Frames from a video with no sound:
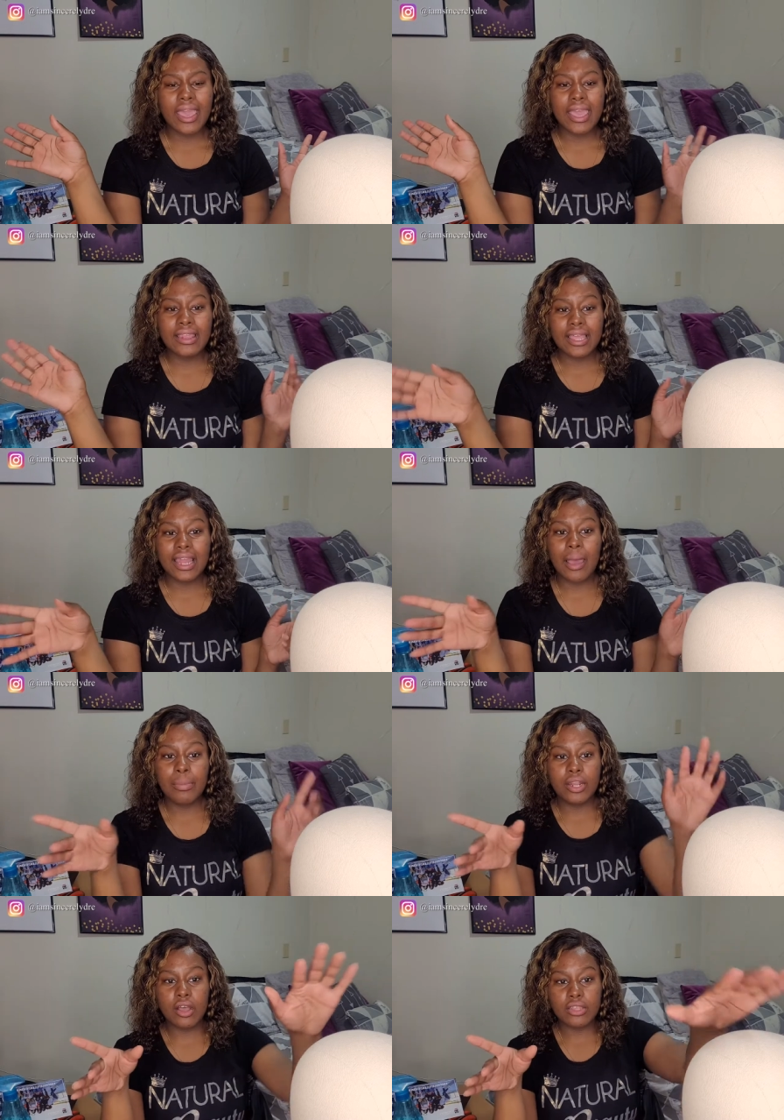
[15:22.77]
And then I
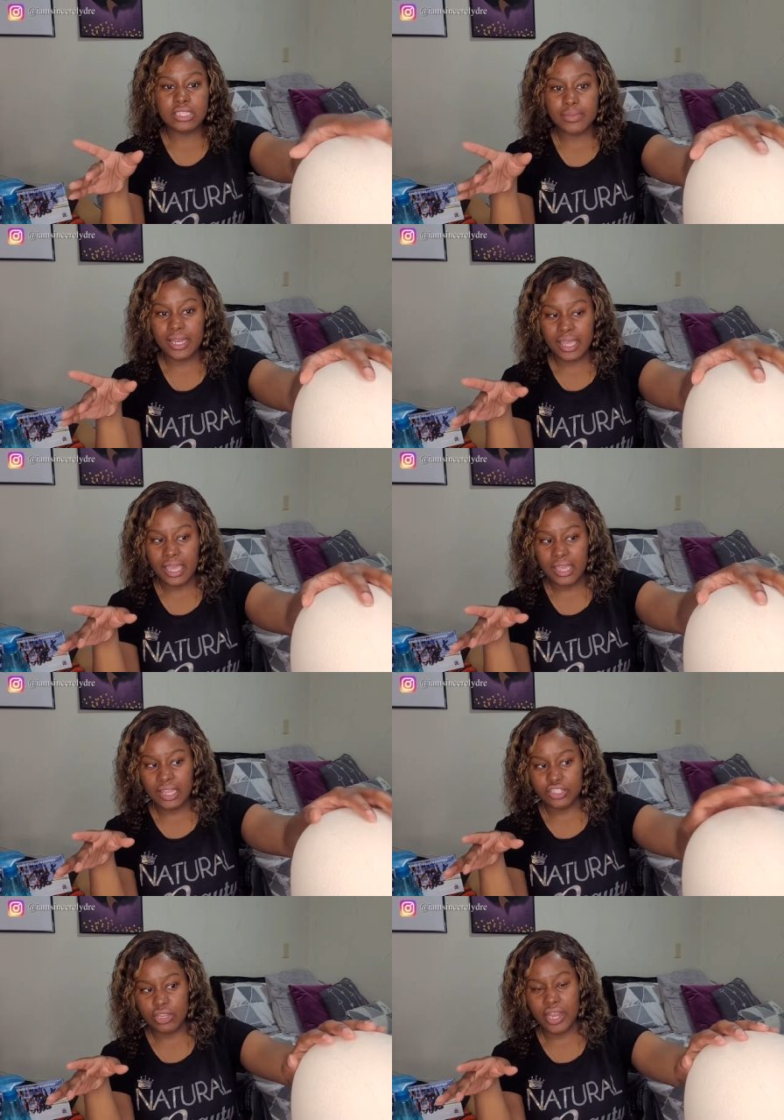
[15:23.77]
put it on this mannequin head
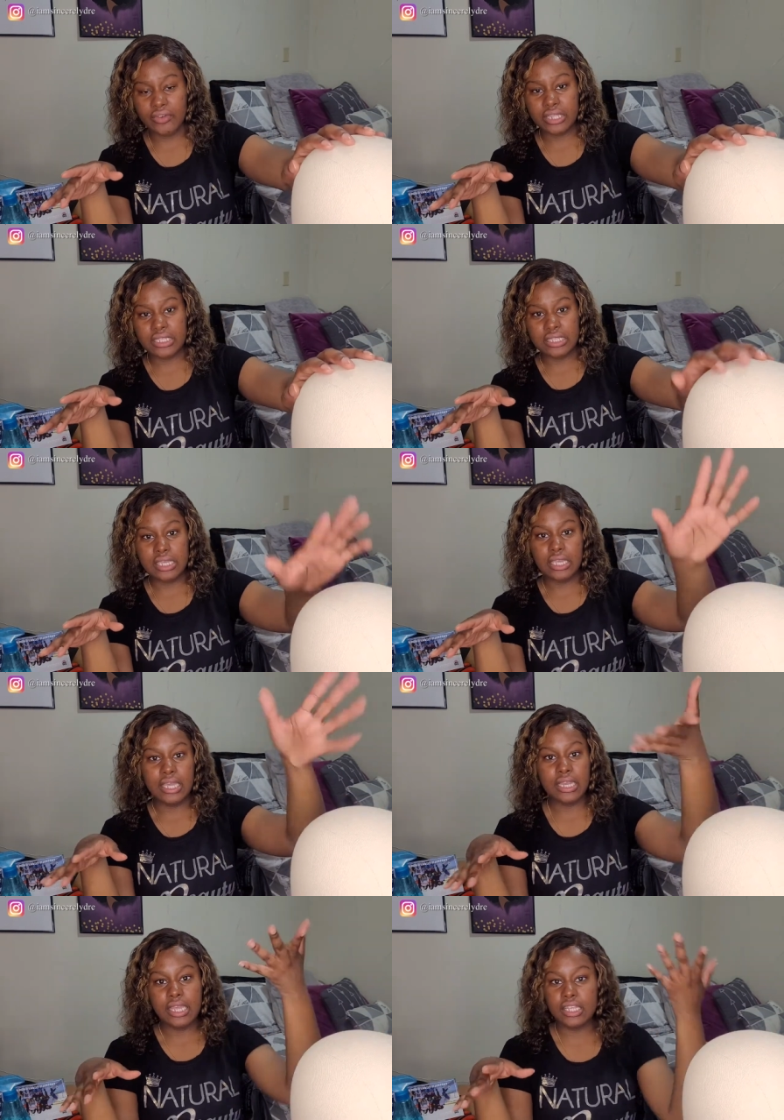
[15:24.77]
that you can't really see
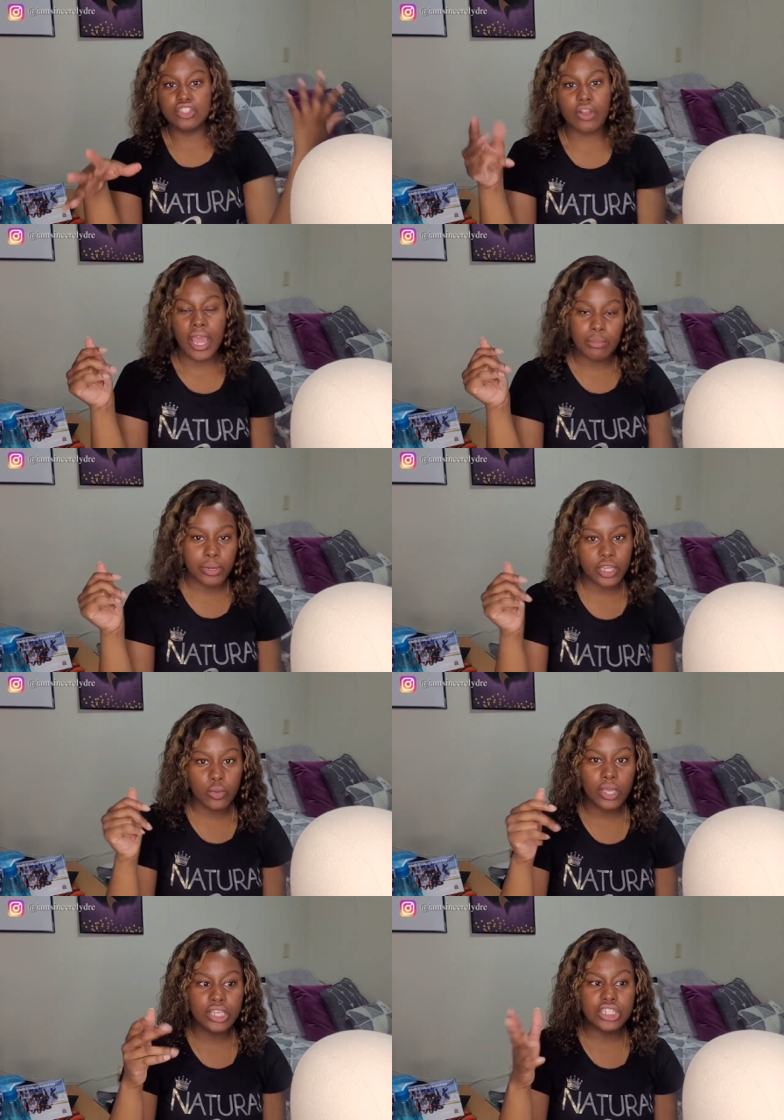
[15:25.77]
and it dried pretty
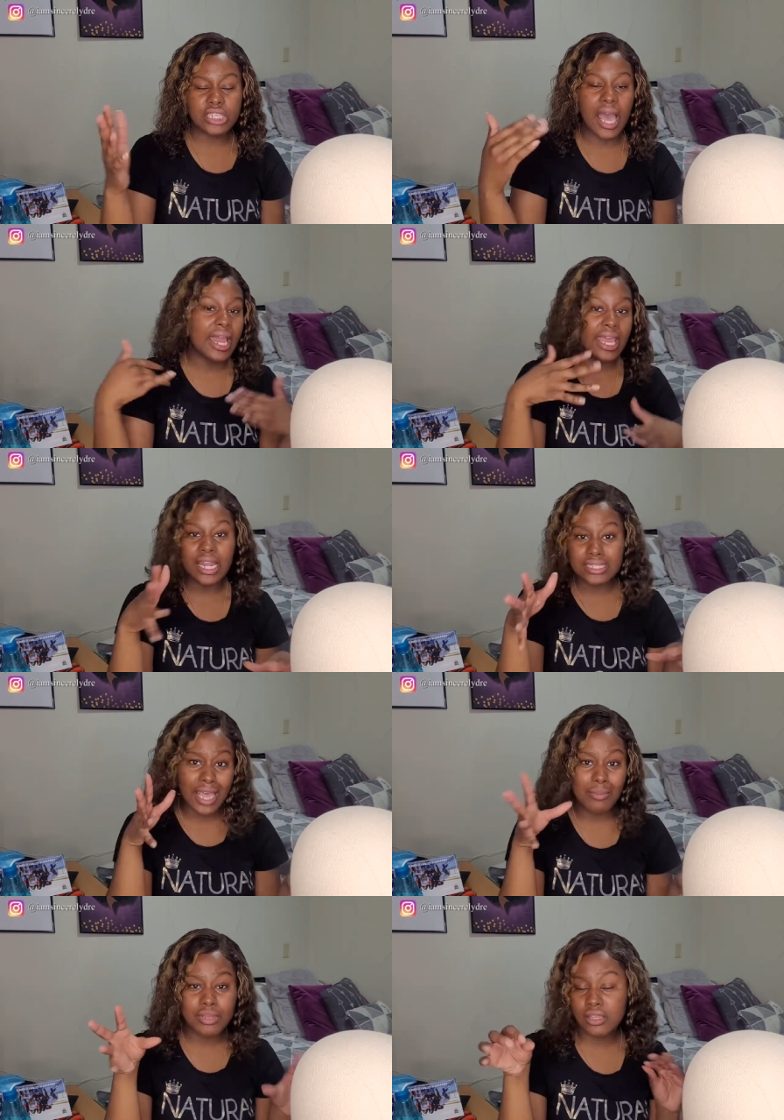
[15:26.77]
quick. It's just I didn't have the
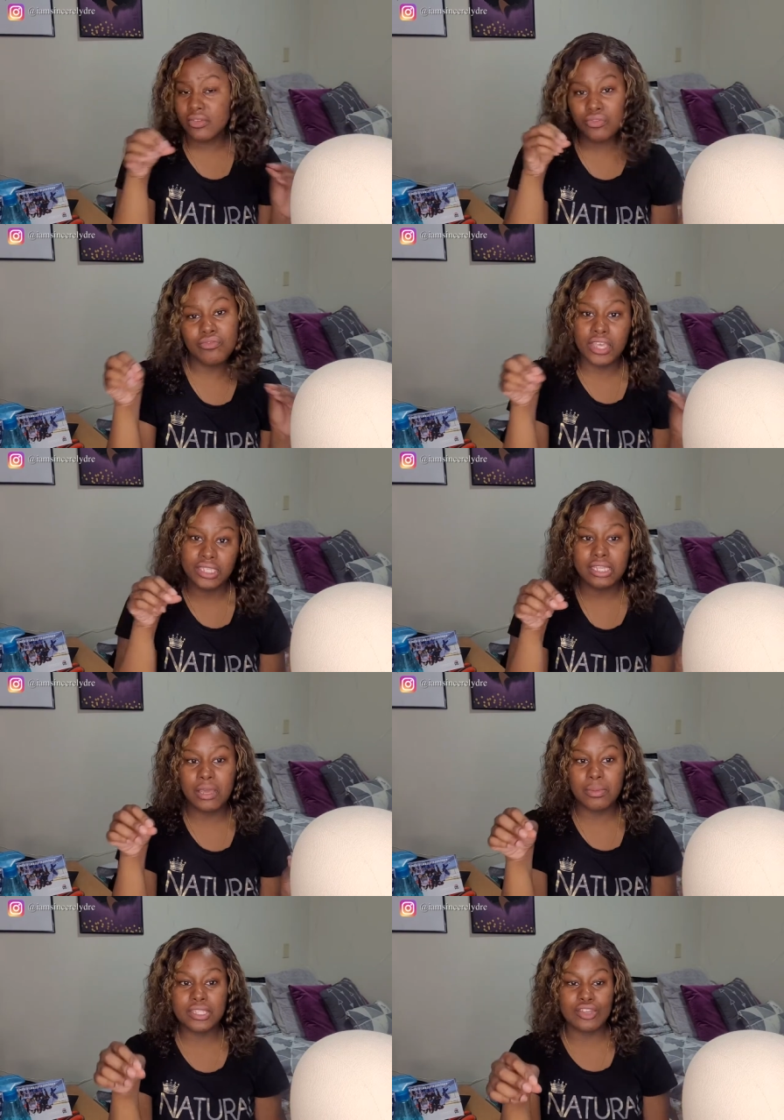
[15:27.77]
time to fix it
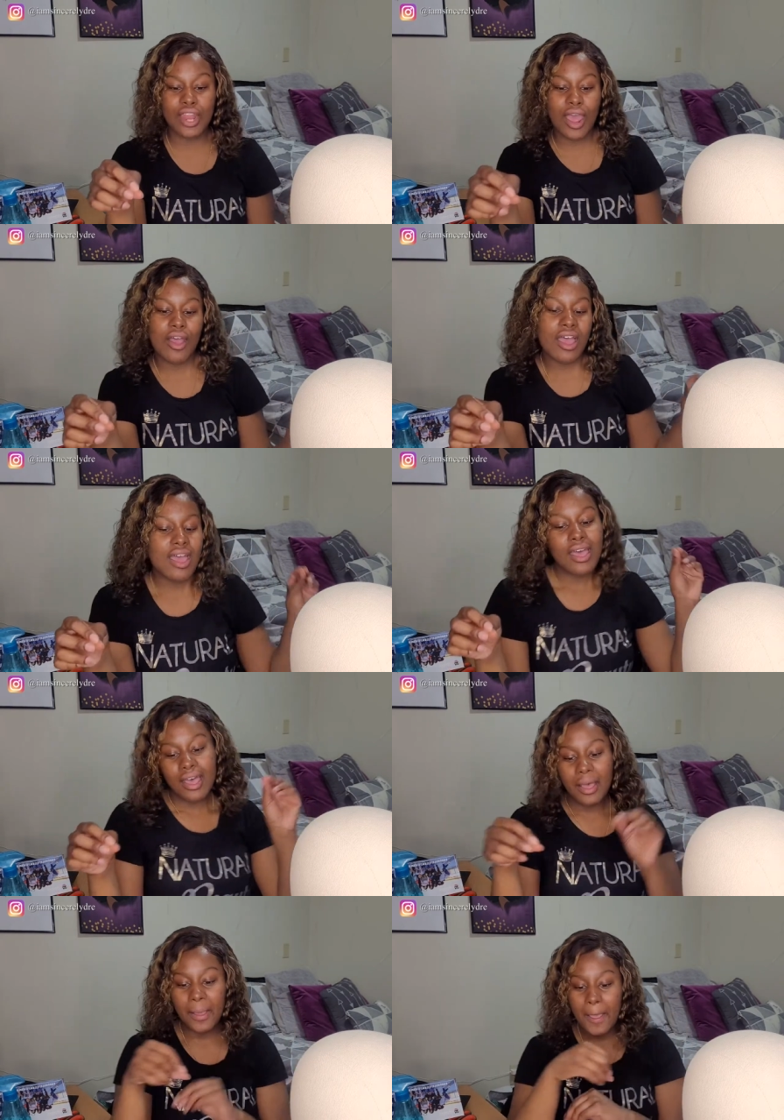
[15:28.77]
up until
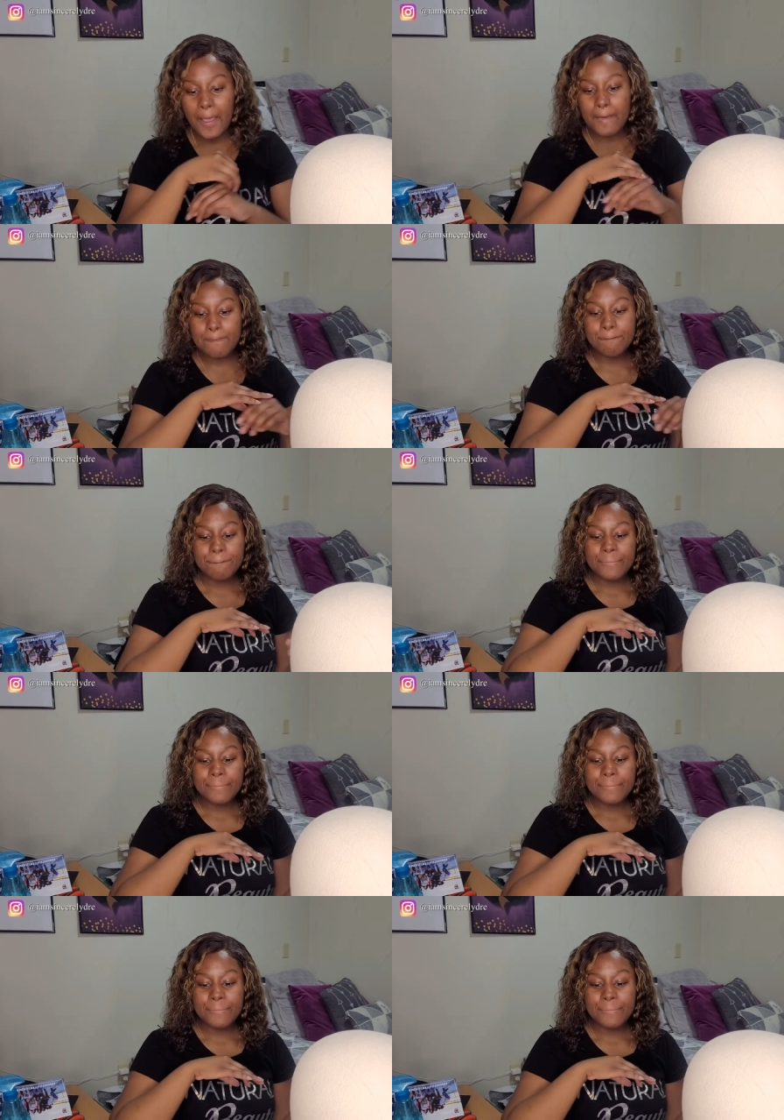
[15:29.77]
now.